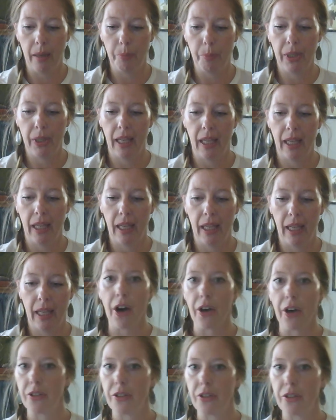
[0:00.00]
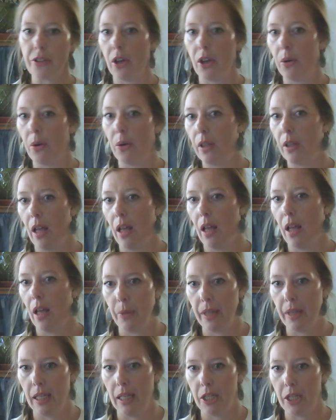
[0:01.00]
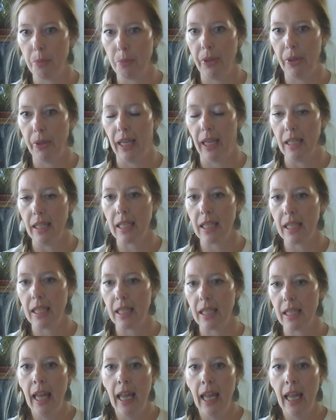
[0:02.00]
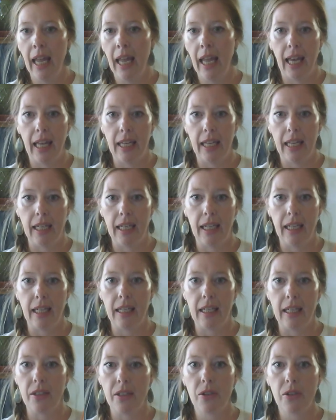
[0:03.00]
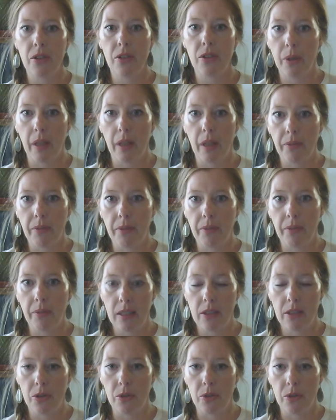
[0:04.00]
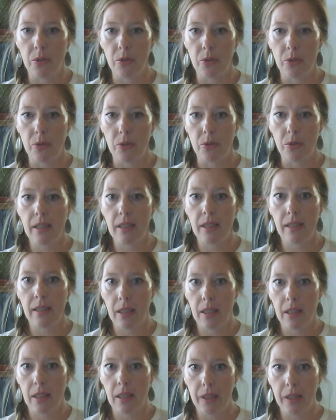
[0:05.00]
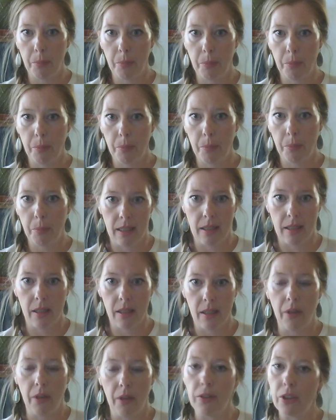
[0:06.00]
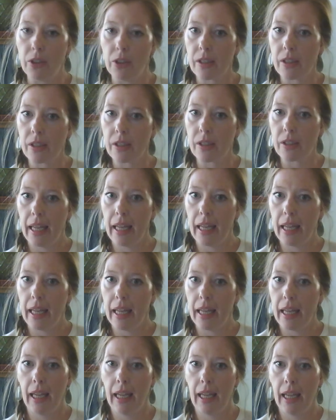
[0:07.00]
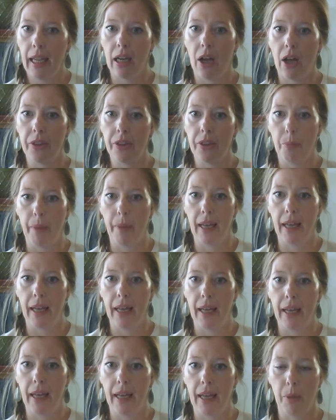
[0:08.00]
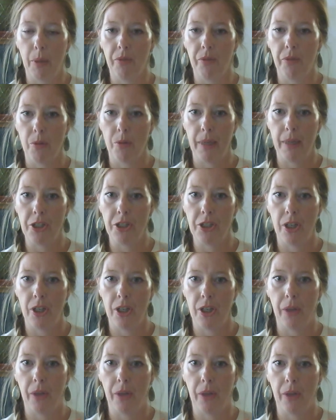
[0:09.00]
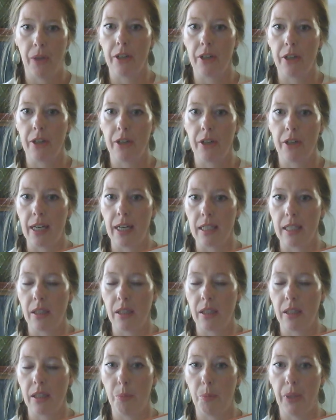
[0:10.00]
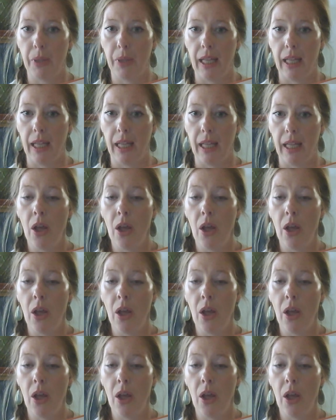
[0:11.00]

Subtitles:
plant card to go along with each plant. And it is so lovely to see what the plant itself looks like. And on the back is some information about the energetics of the plant,